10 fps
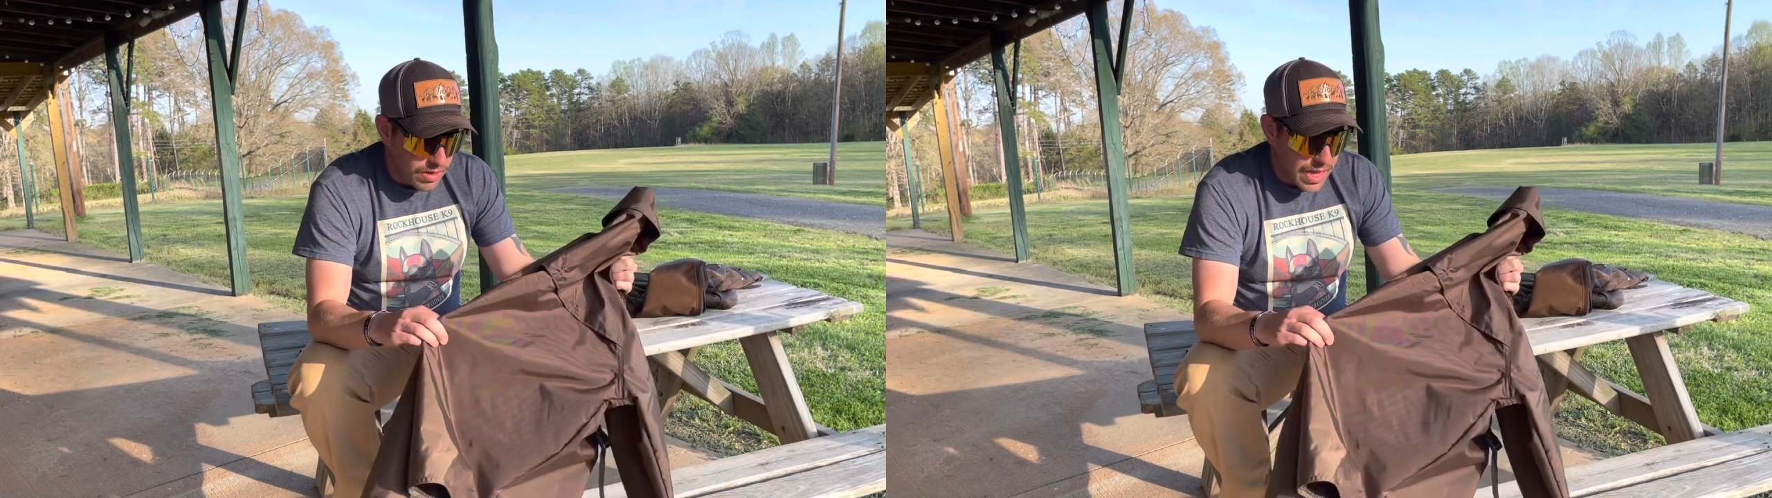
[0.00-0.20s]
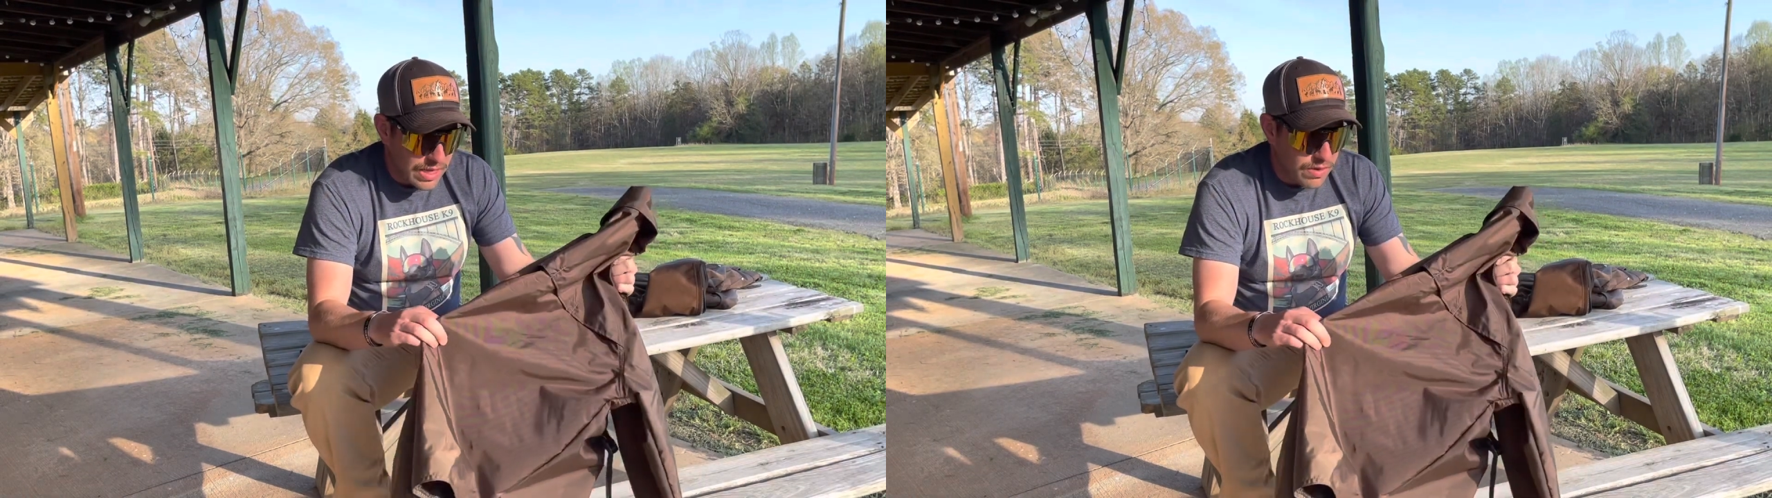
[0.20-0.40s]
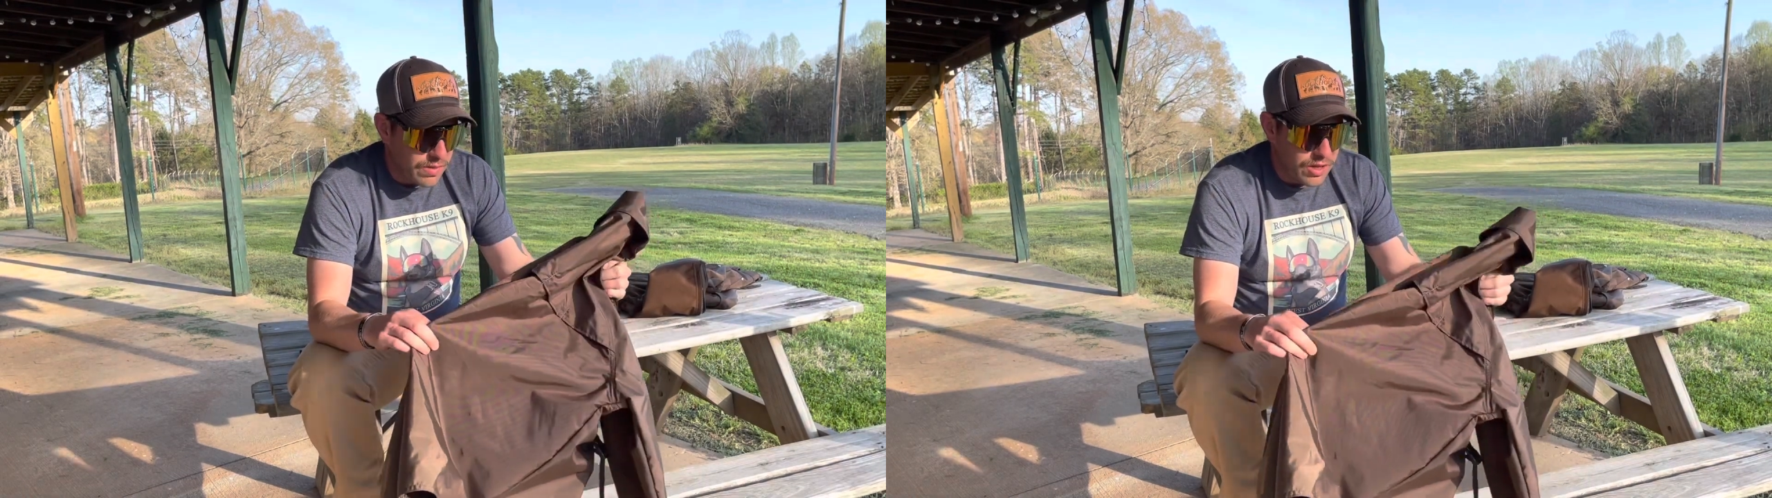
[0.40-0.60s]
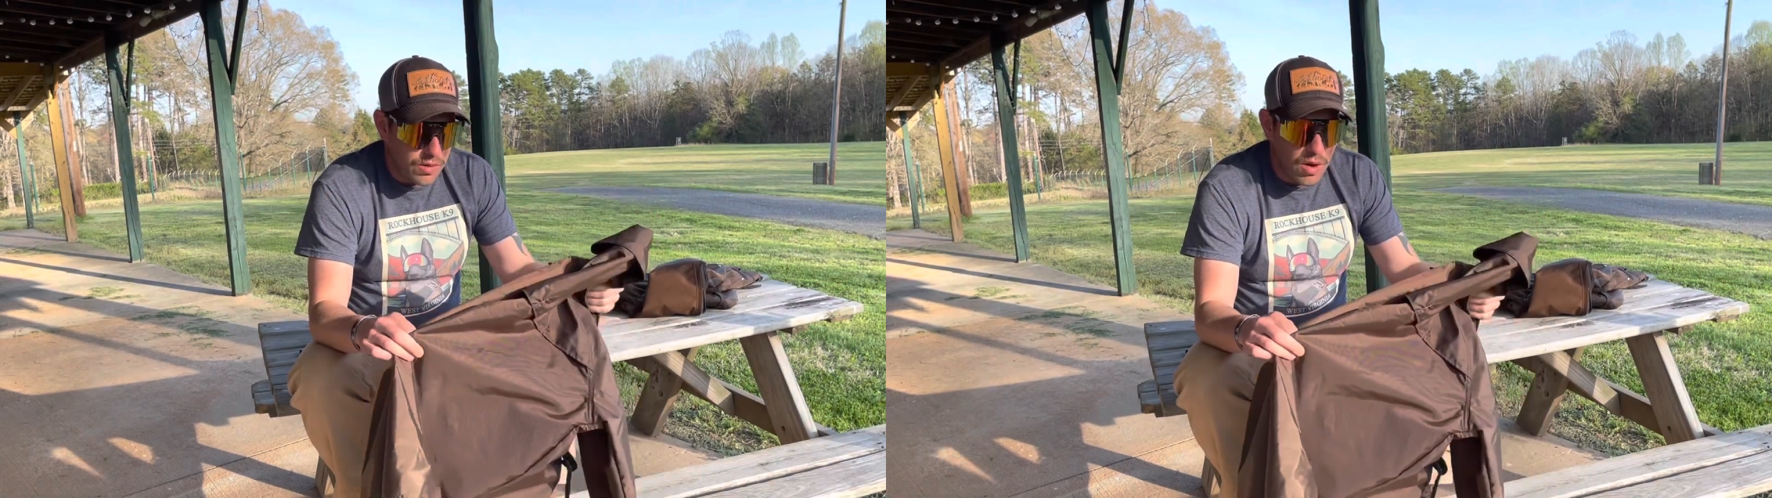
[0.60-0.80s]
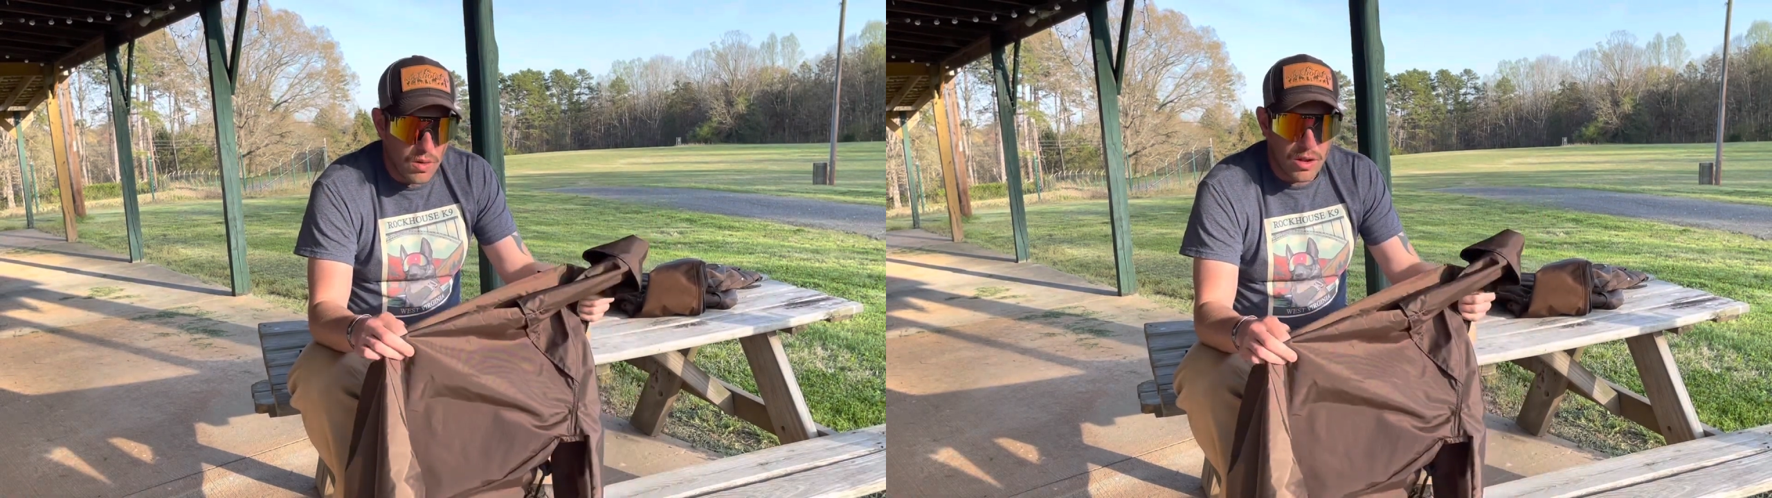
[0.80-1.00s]
I didn't really do a
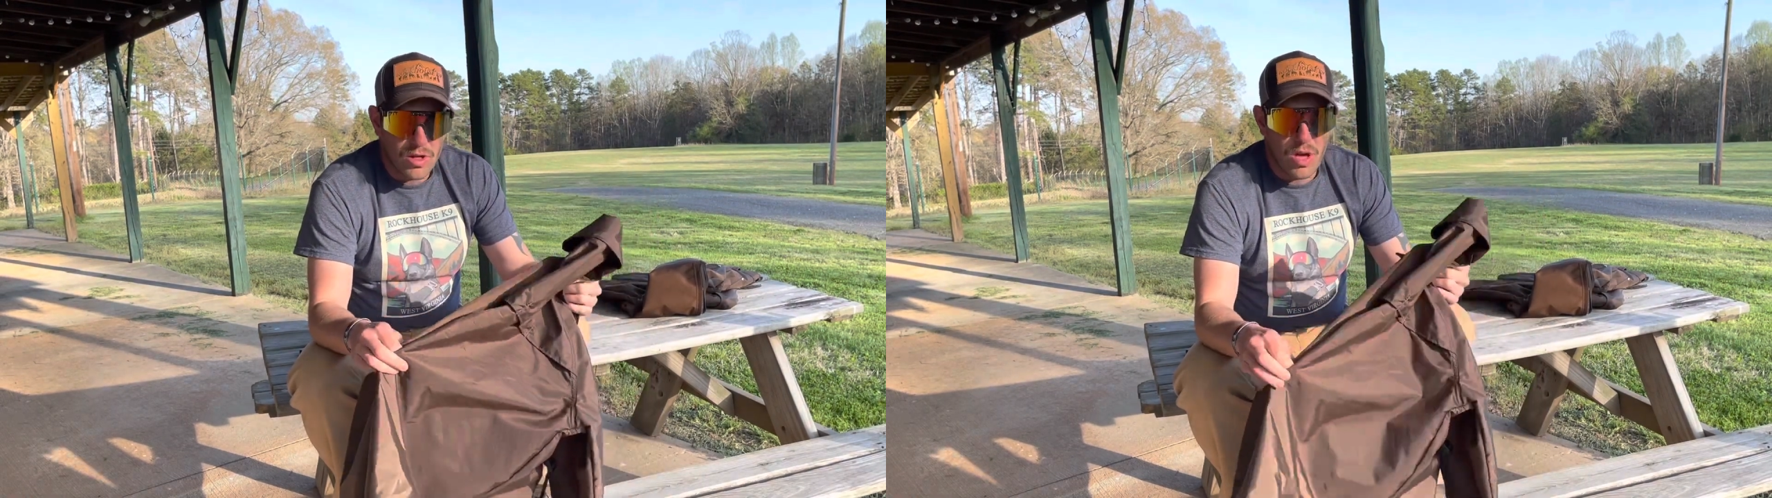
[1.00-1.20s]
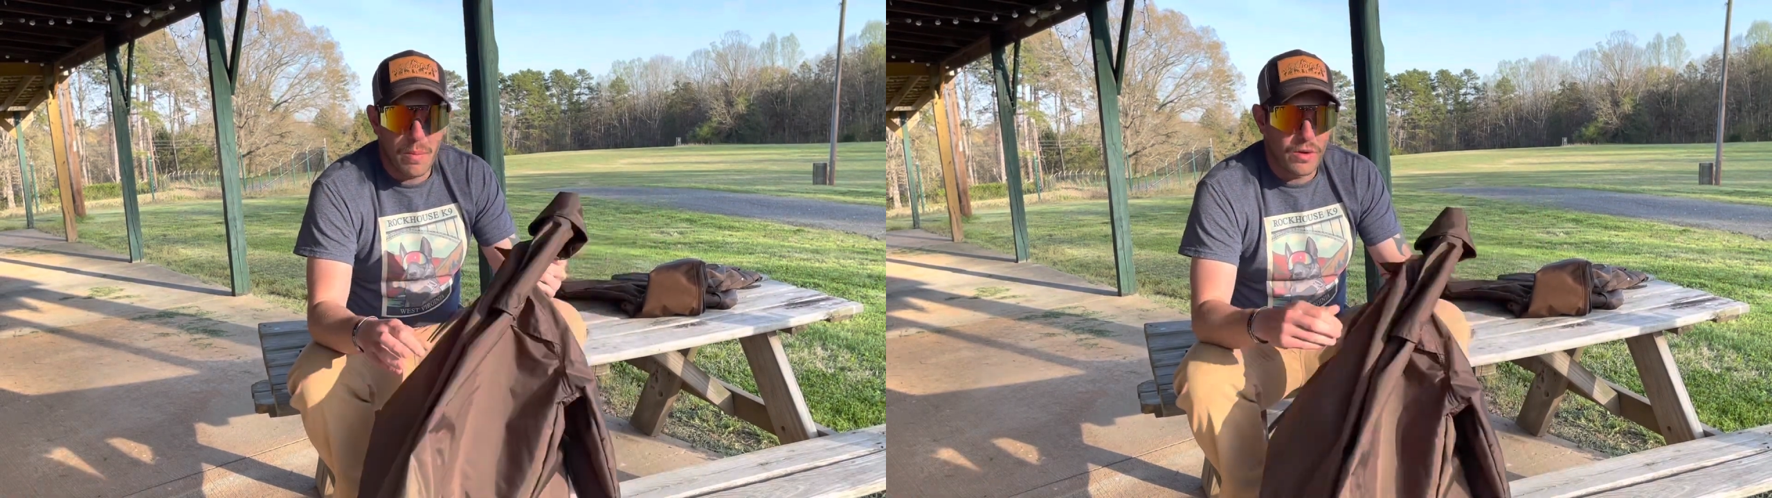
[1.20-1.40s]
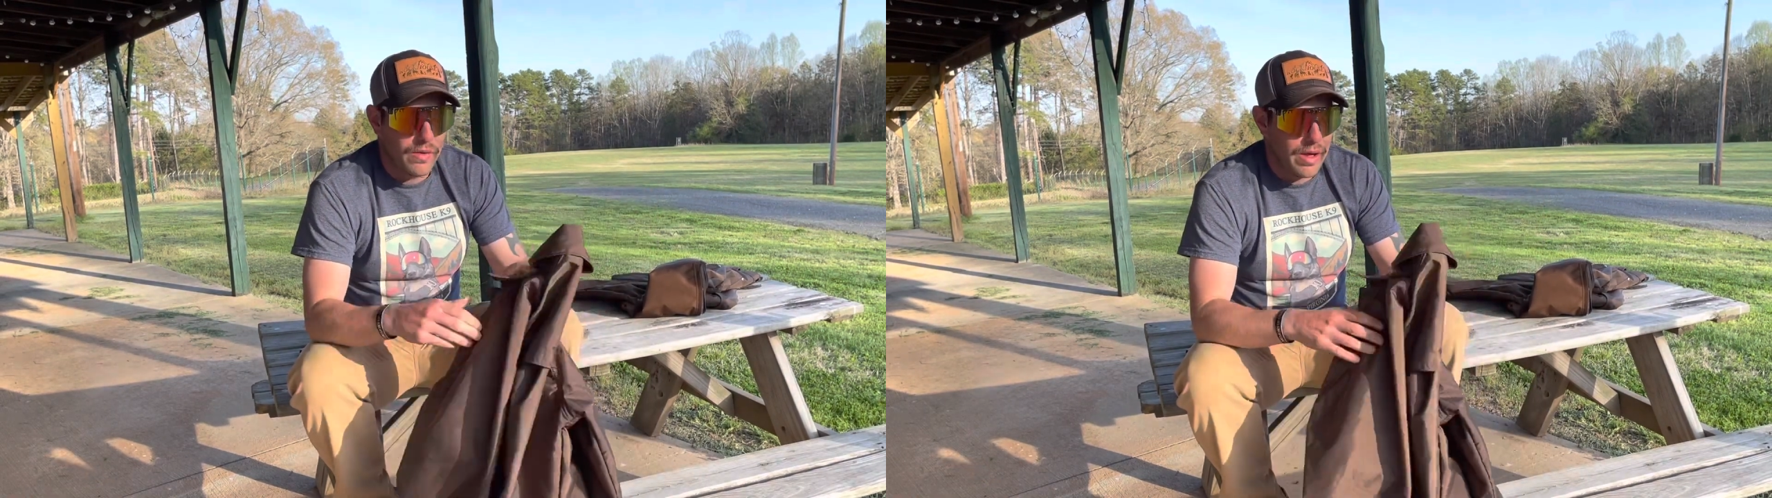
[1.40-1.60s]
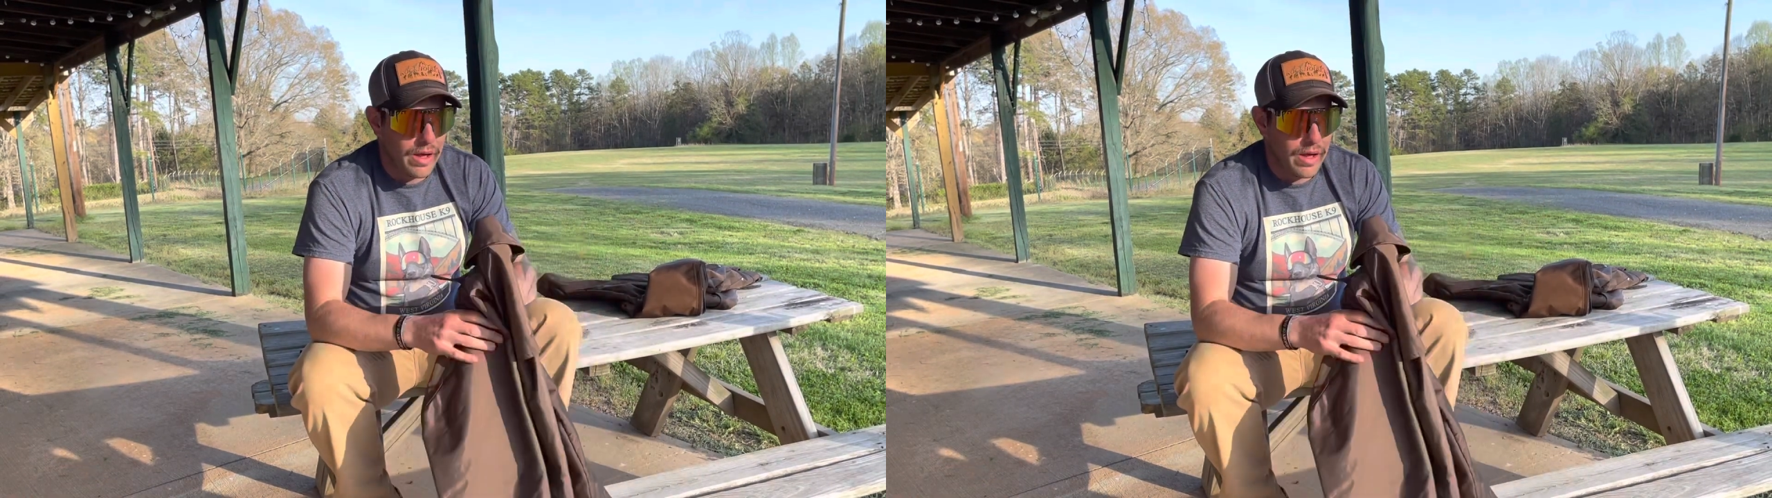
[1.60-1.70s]
whole lot of shopping around.